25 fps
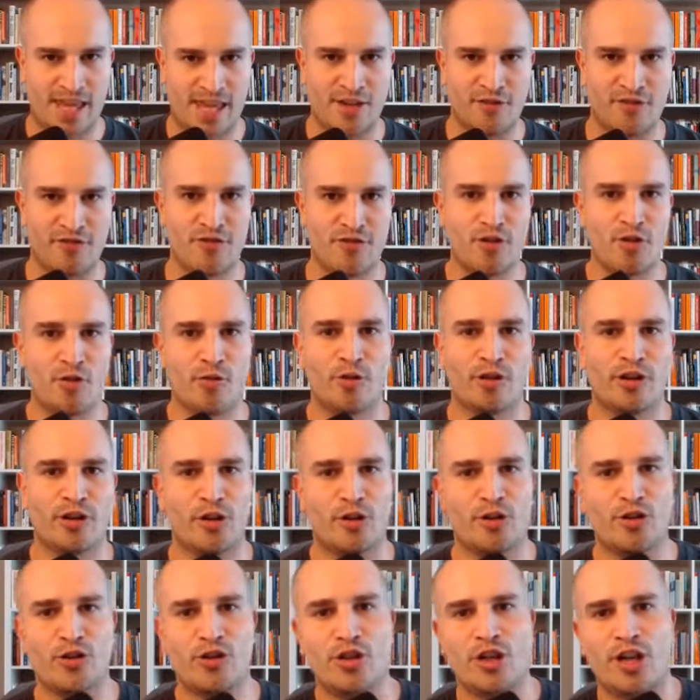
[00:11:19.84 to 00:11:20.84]
if you were
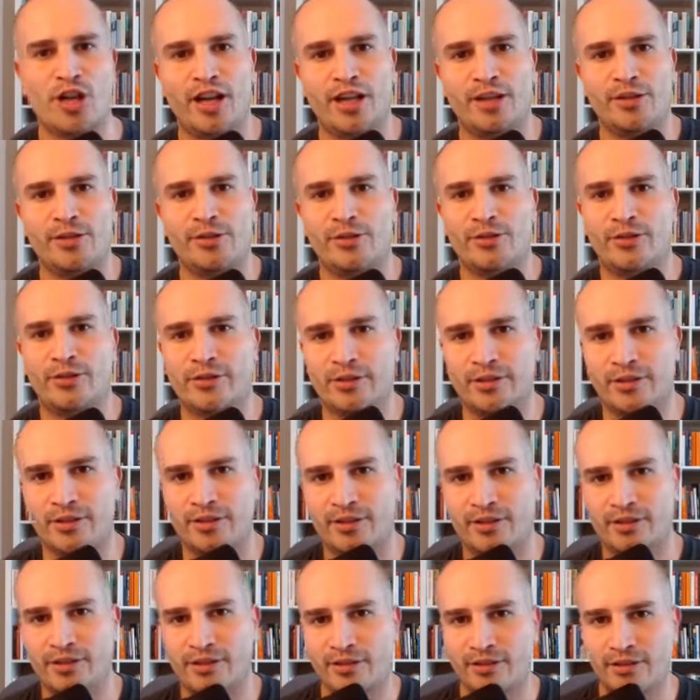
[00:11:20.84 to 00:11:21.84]
to just
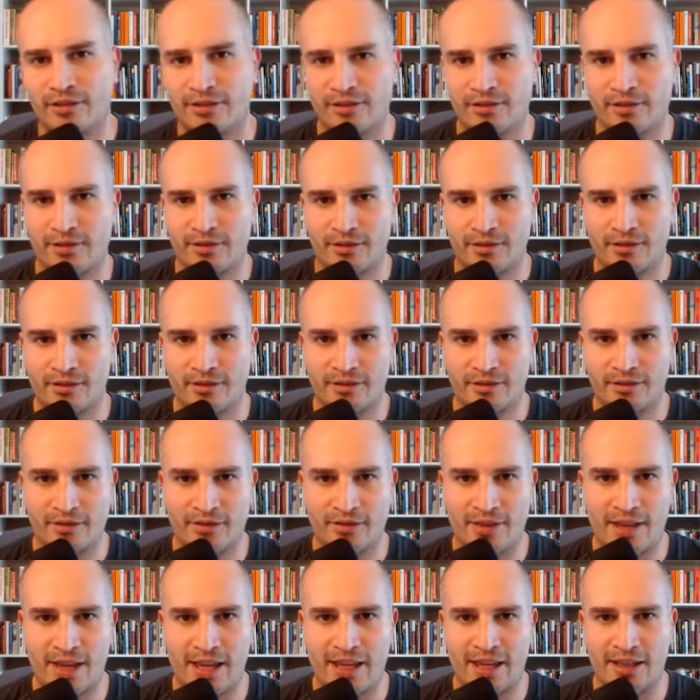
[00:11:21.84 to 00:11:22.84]

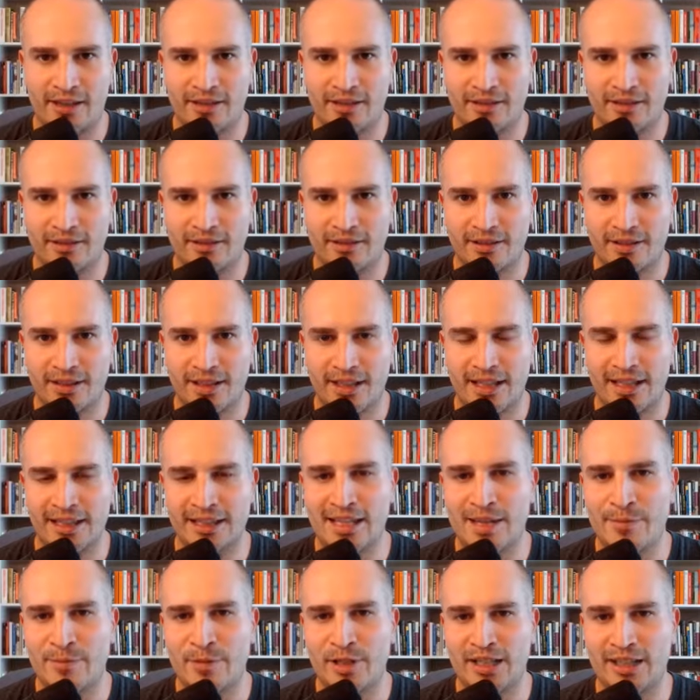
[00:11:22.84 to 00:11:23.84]
like
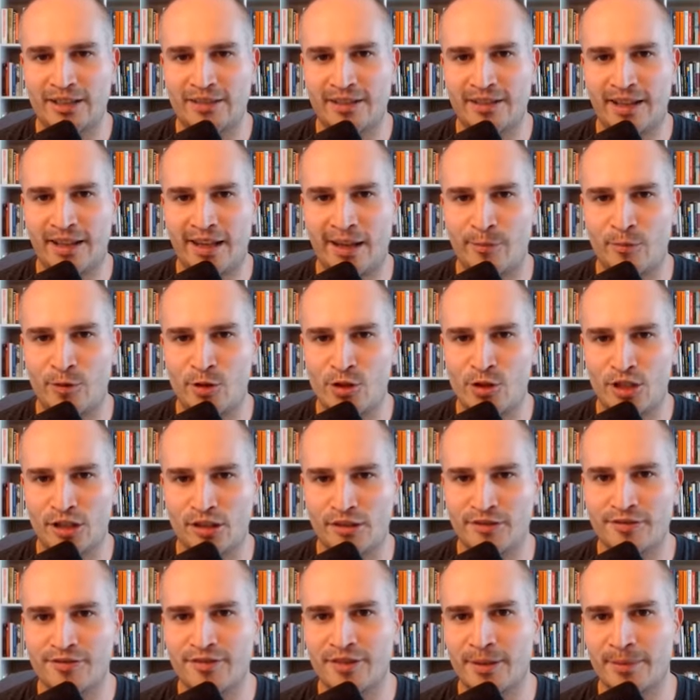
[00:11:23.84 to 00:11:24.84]
eliminate the
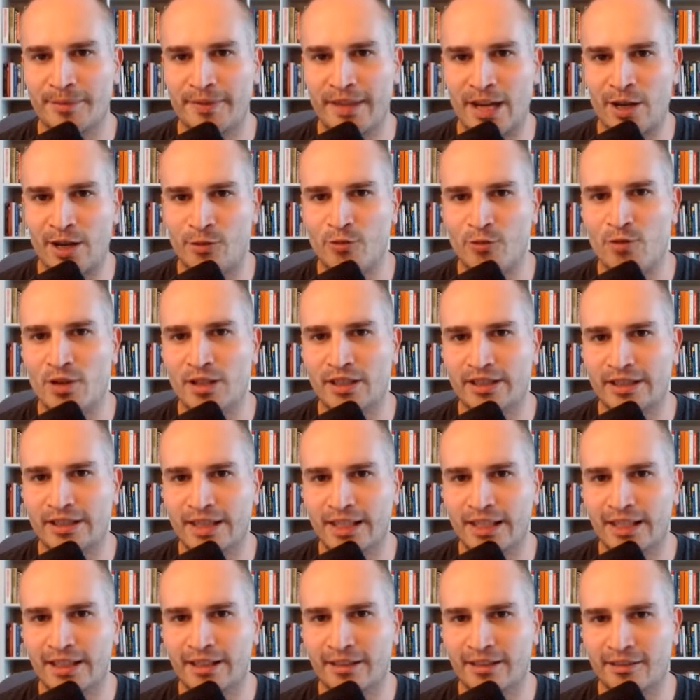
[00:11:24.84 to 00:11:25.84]
hemorrhaging from that one
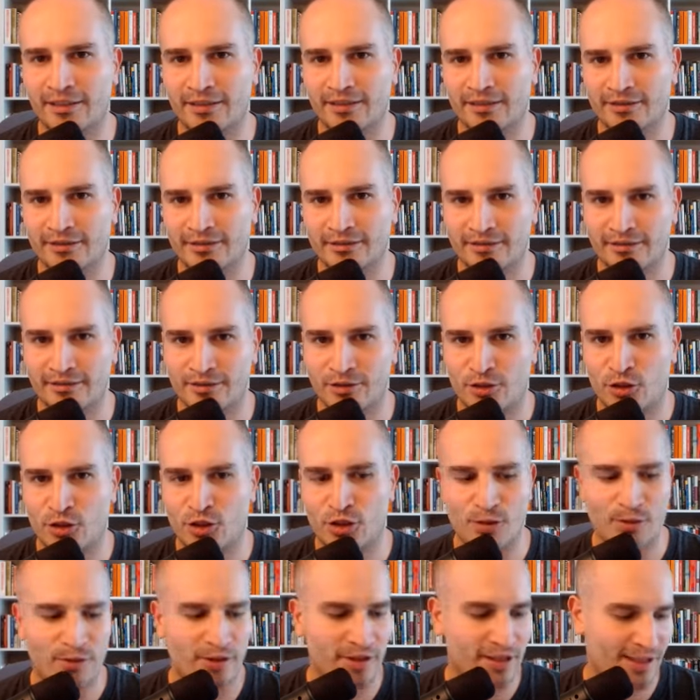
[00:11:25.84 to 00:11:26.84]
thing
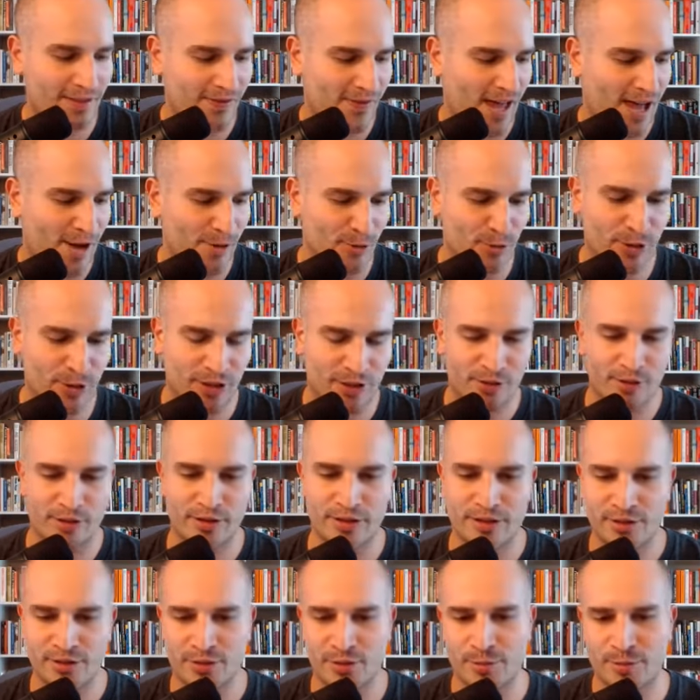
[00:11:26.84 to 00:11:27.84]
do you think that would
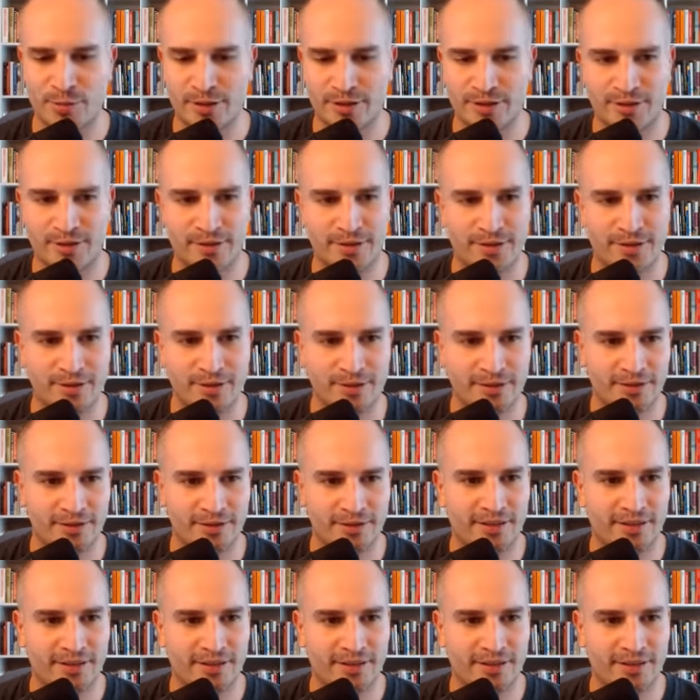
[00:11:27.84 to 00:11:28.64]
increase your business